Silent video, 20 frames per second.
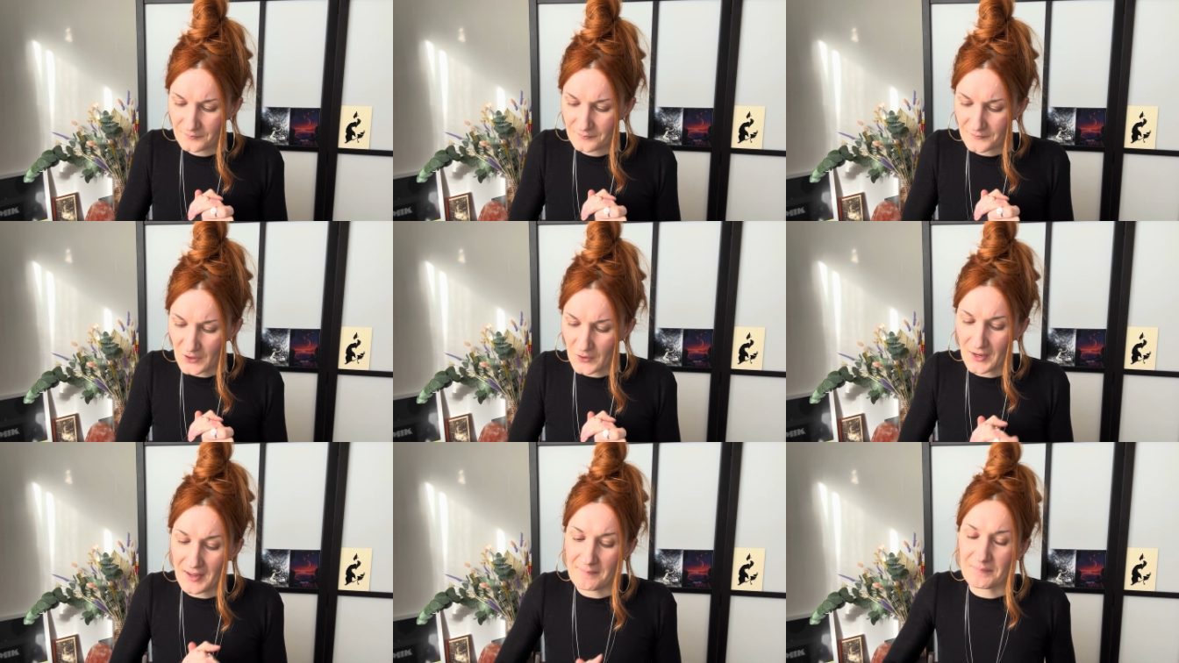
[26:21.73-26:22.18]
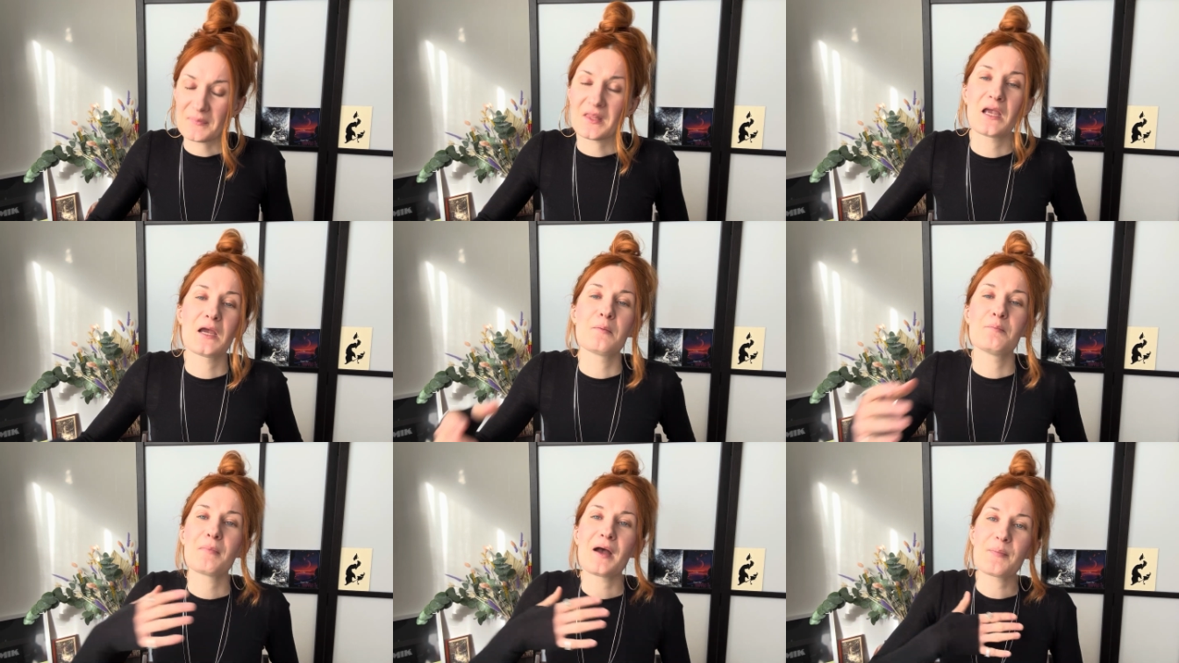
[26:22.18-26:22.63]
okay,
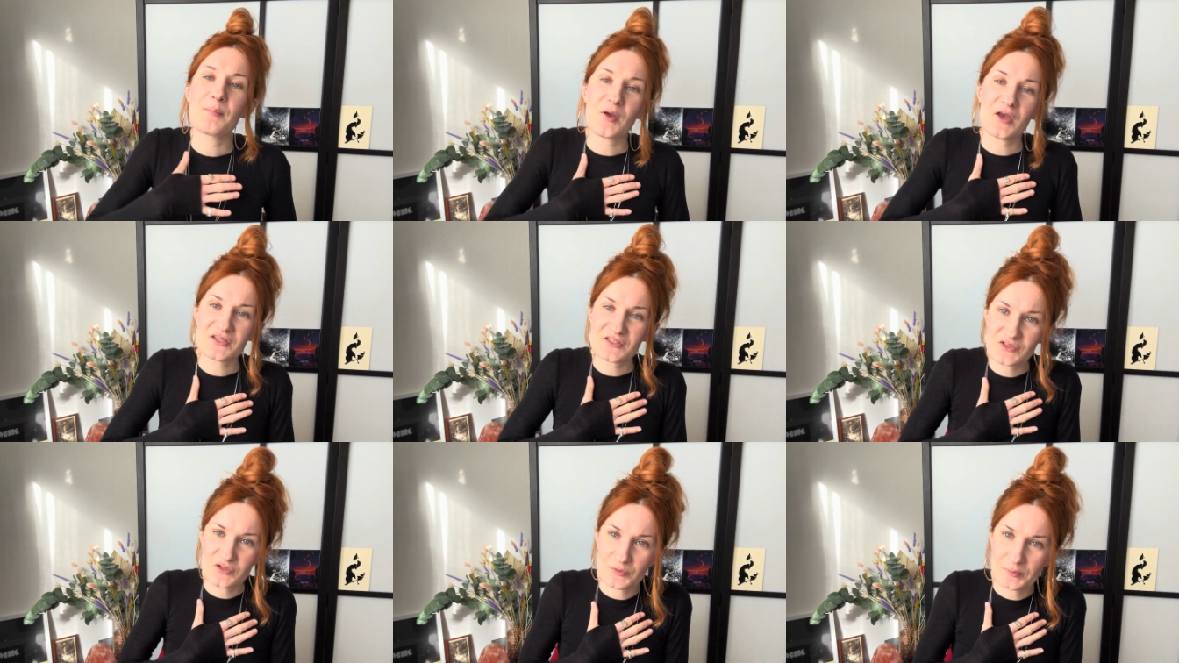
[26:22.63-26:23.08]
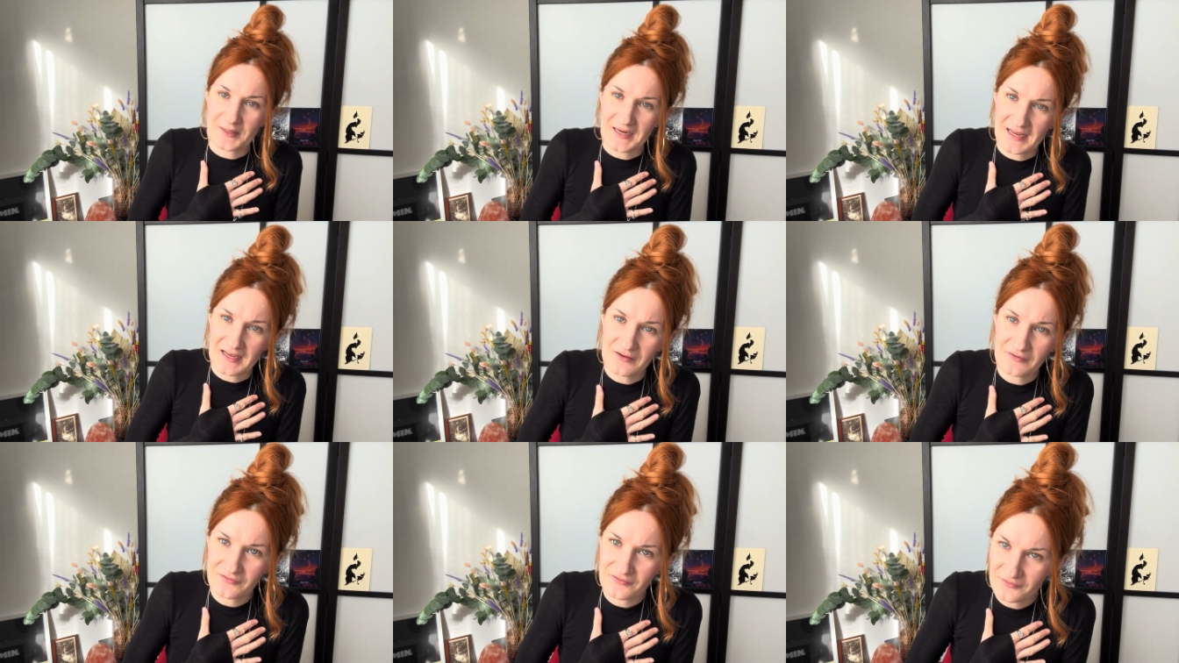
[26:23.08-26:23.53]
my personal
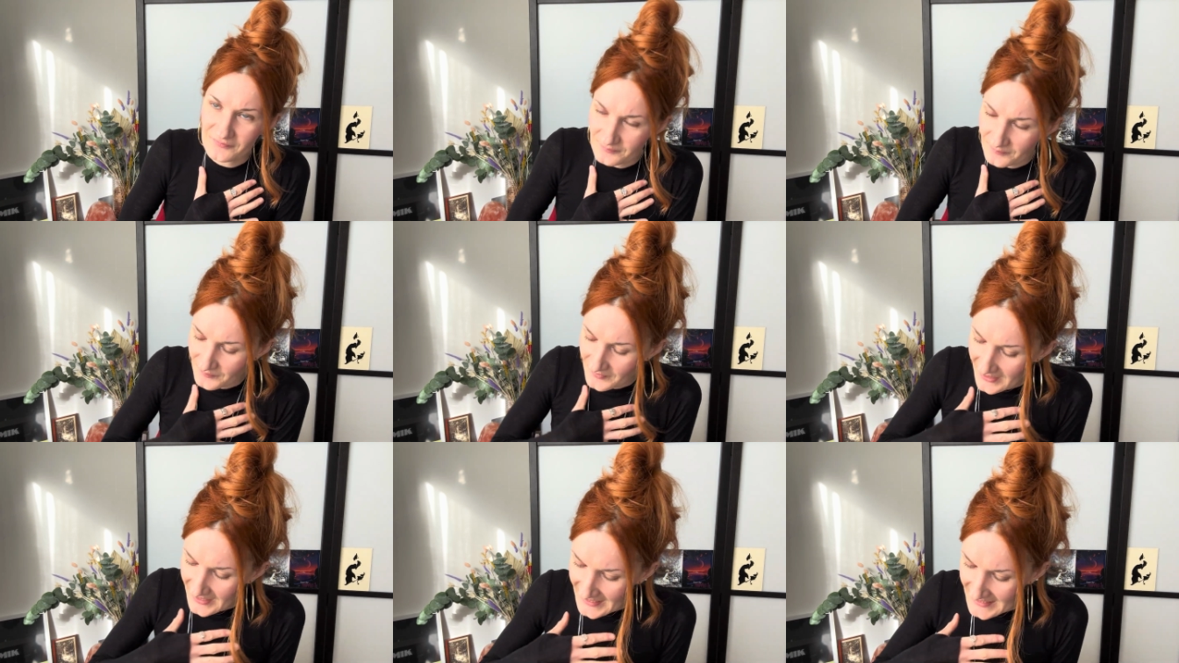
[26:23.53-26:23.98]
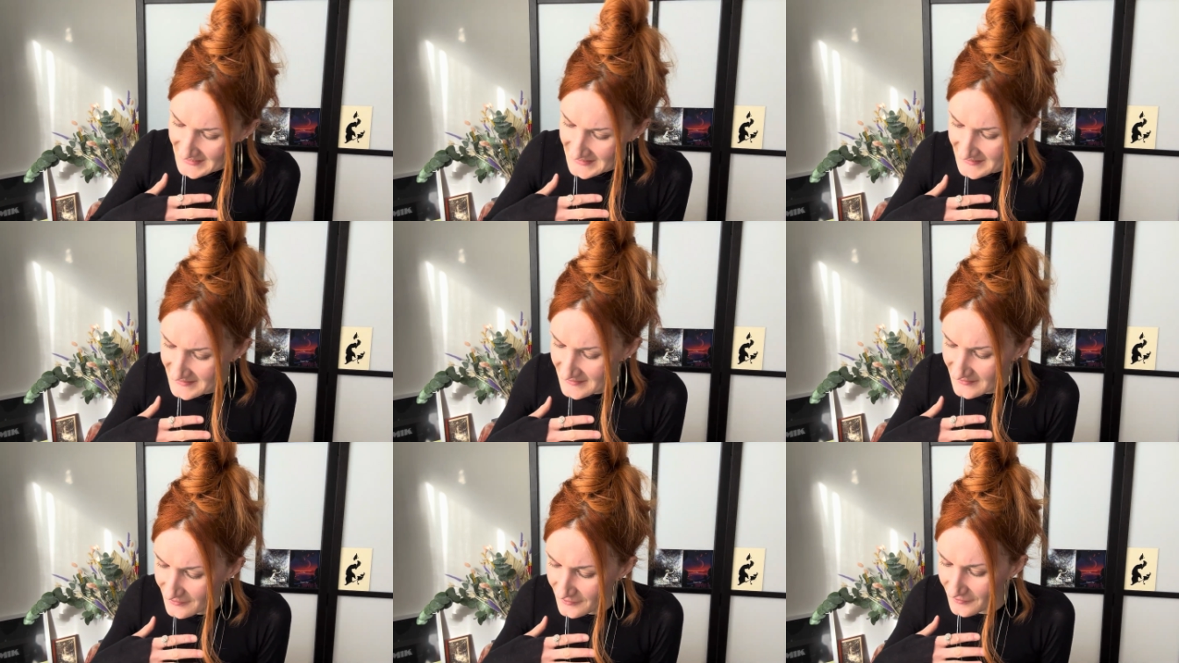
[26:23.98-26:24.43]
belief
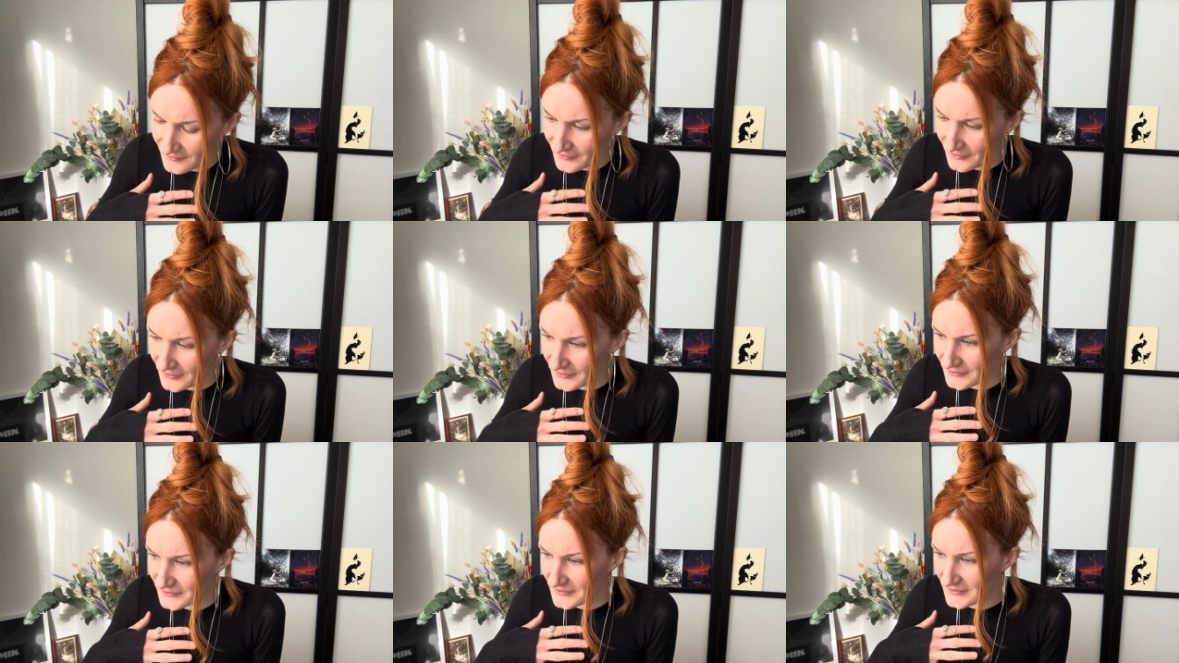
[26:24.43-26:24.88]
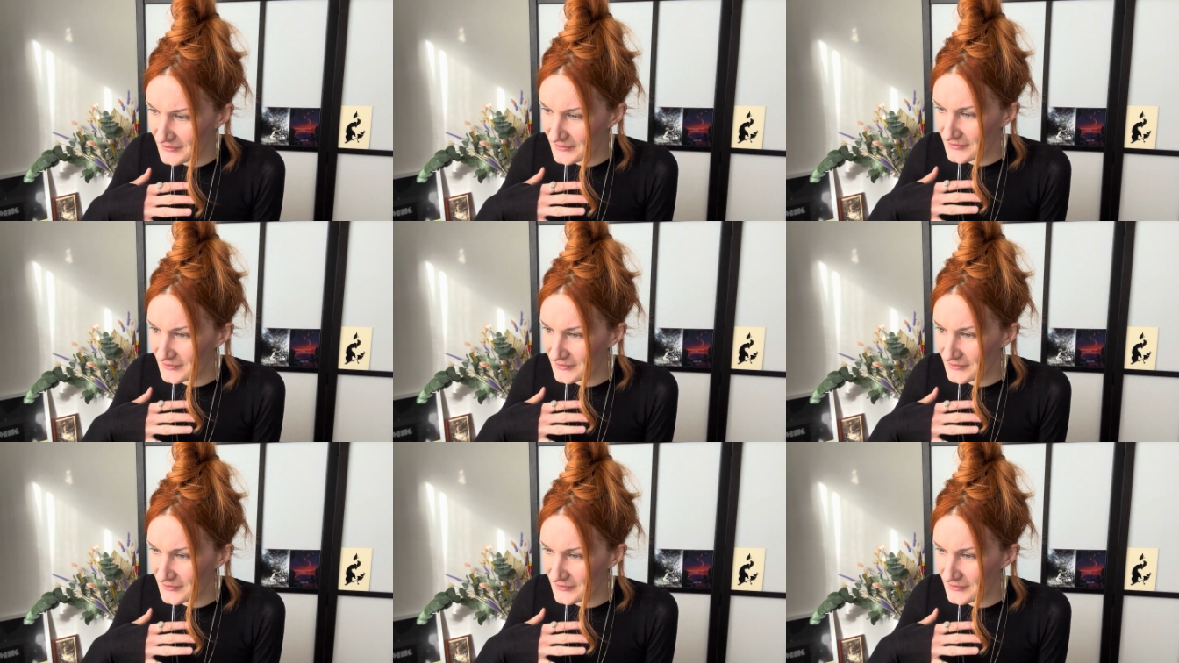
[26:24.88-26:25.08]
is that